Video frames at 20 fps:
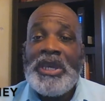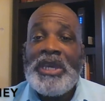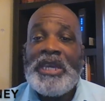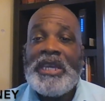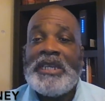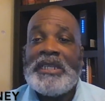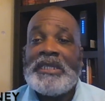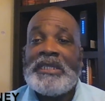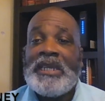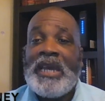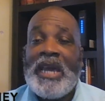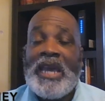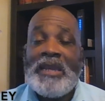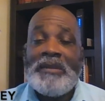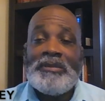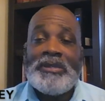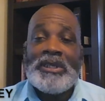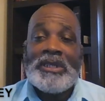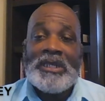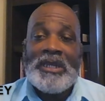in
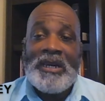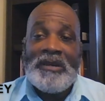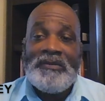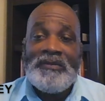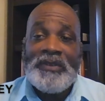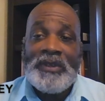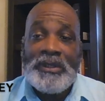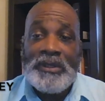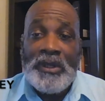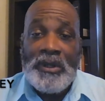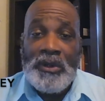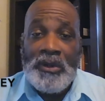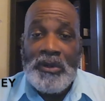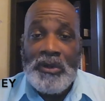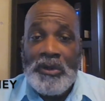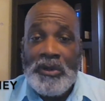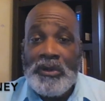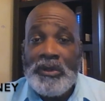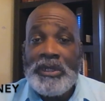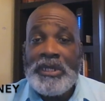times of comfort
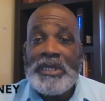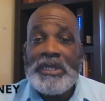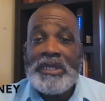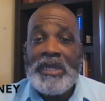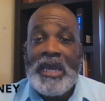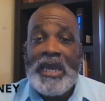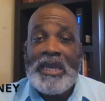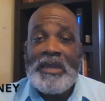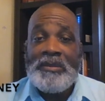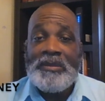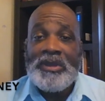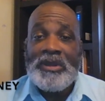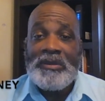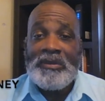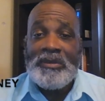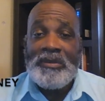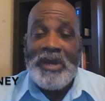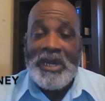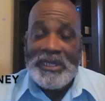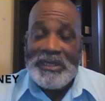or in times
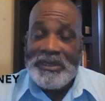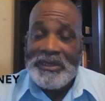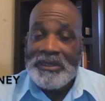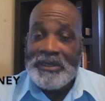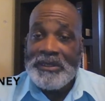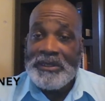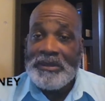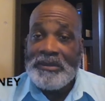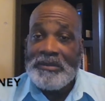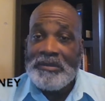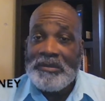of crisis?